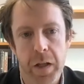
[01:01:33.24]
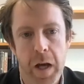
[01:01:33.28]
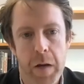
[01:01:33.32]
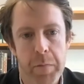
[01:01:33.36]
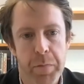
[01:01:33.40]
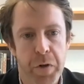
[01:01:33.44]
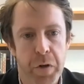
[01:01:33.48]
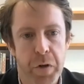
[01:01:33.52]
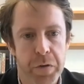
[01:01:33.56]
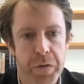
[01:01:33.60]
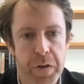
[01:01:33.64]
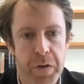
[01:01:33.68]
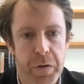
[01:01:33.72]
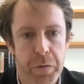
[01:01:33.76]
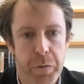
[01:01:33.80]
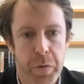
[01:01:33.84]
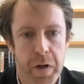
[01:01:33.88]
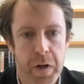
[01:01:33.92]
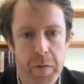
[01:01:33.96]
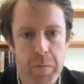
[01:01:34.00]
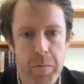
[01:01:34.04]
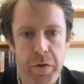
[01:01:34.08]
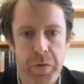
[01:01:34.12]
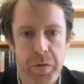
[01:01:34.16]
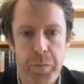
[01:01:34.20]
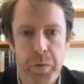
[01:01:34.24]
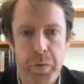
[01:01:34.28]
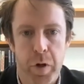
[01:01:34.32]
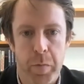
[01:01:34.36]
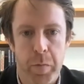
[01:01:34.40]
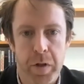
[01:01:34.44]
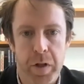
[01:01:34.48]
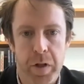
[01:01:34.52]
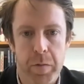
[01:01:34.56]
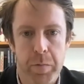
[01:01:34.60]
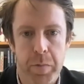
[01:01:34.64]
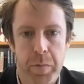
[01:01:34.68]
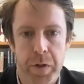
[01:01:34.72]
Ilham Tohti is one of the most
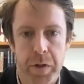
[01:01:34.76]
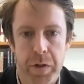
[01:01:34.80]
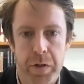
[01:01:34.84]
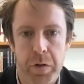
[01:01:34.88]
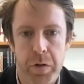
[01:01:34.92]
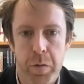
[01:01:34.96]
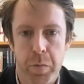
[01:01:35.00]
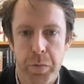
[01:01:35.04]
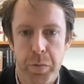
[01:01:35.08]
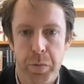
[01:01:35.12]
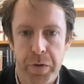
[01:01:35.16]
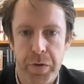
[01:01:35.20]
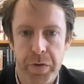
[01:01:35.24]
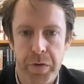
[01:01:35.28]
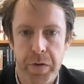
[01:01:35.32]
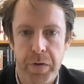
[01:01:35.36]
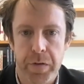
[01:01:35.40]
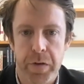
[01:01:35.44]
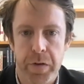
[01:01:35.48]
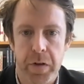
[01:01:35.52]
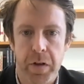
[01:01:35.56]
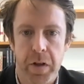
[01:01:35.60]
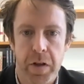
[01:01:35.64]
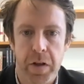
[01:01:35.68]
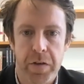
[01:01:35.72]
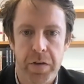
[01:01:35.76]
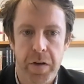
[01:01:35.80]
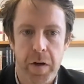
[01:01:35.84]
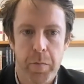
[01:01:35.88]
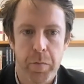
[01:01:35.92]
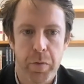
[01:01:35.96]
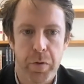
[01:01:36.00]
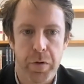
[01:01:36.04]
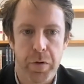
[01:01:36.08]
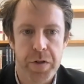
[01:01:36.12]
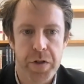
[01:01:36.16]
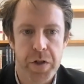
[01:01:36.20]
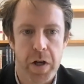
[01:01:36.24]
prominent political prisoners in
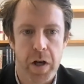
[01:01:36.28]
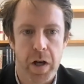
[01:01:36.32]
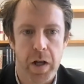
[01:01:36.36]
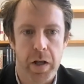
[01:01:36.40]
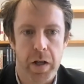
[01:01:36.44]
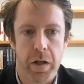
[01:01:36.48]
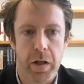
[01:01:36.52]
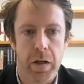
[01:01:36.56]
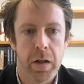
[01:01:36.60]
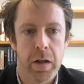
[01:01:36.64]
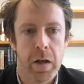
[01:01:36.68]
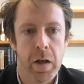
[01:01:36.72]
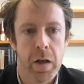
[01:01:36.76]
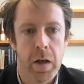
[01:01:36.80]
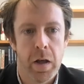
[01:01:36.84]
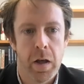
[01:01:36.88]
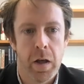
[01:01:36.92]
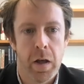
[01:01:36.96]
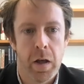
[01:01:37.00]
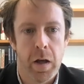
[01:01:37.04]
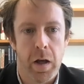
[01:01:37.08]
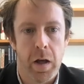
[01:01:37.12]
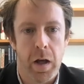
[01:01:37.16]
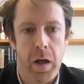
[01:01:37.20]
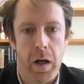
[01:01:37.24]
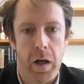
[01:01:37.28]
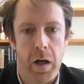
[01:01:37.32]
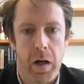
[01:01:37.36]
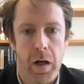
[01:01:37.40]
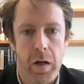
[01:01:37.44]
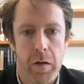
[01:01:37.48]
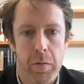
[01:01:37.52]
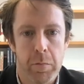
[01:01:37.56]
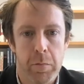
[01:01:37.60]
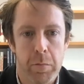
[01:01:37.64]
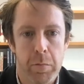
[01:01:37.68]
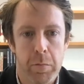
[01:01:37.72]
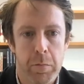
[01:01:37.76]
contemporary China,
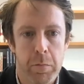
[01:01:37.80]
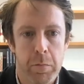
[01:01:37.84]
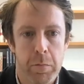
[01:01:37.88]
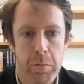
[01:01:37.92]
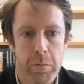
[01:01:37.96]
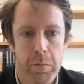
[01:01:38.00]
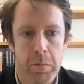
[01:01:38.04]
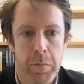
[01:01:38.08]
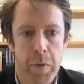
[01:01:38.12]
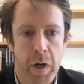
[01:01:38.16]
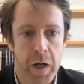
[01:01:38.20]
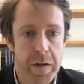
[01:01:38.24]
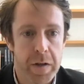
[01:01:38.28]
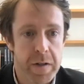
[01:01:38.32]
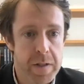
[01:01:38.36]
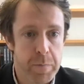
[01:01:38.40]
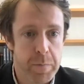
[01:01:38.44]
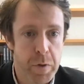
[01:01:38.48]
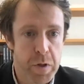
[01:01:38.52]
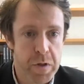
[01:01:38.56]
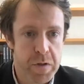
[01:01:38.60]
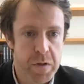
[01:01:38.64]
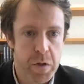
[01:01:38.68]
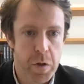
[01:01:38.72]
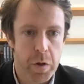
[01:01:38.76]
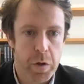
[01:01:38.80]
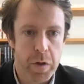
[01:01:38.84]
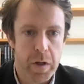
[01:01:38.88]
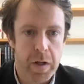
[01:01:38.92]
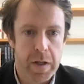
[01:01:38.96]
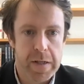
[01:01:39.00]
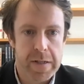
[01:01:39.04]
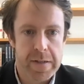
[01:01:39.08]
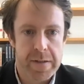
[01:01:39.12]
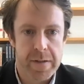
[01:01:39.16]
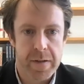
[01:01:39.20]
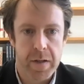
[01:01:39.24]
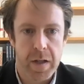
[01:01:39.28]
uh, but his persona,
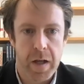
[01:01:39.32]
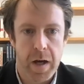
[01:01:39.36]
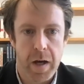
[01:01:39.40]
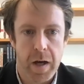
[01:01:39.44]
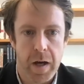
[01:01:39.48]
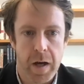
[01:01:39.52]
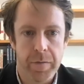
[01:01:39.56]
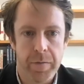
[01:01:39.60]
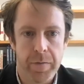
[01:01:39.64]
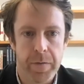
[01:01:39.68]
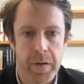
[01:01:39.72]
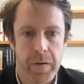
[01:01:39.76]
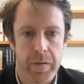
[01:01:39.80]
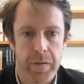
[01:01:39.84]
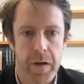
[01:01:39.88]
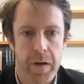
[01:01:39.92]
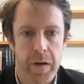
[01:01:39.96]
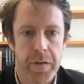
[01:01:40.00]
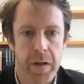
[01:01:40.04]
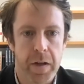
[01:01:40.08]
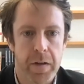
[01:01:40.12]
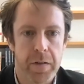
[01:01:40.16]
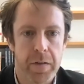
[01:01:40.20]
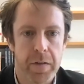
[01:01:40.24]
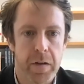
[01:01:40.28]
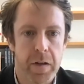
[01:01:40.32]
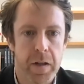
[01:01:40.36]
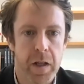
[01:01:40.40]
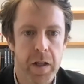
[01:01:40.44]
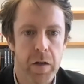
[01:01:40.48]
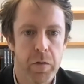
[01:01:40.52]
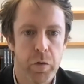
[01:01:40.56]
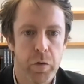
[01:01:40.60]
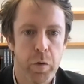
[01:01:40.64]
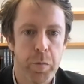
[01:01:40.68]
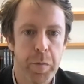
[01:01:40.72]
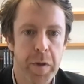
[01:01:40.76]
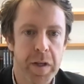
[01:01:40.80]
his life, his identity
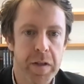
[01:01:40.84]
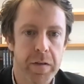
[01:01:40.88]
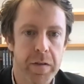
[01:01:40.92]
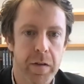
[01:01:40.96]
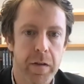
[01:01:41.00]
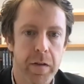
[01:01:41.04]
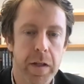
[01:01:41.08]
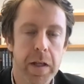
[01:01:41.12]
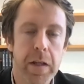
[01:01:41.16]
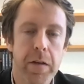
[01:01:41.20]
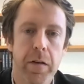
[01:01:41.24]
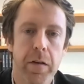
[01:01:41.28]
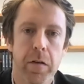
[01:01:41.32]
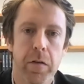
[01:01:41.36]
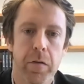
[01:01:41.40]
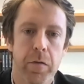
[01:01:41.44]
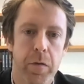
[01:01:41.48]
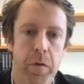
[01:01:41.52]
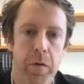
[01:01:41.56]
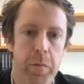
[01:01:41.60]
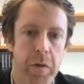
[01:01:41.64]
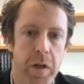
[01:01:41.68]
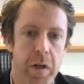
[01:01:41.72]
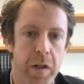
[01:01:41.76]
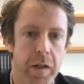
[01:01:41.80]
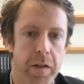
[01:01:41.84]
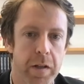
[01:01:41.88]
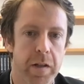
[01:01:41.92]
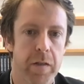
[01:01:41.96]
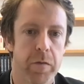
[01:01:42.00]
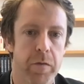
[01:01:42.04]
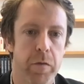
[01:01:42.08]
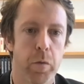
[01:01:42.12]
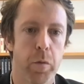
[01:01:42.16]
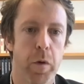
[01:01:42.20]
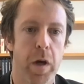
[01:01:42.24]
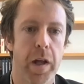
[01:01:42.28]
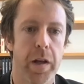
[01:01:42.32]
have all been deleted from
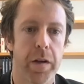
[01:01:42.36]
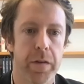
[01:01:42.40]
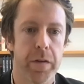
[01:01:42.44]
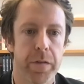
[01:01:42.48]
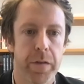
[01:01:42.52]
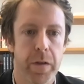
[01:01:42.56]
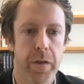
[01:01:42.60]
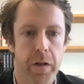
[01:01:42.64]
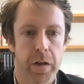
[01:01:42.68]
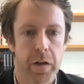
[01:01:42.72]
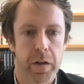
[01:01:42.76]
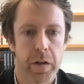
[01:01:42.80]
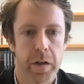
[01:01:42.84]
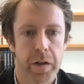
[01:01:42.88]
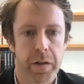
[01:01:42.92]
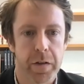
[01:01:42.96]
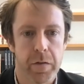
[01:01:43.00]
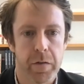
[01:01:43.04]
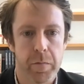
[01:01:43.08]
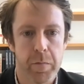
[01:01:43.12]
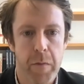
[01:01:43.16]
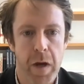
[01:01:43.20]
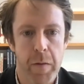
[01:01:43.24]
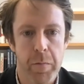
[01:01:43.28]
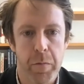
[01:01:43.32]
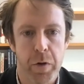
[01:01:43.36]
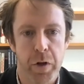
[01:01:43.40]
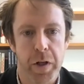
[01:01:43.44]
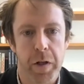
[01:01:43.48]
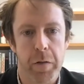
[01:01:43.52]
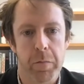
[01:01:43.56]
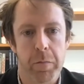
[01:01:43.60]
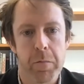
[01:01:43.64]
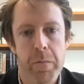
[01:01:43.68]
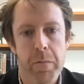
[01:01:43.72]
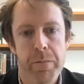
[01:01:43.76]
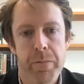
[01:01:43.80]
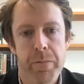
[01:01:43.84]
collective awareness and collective memory.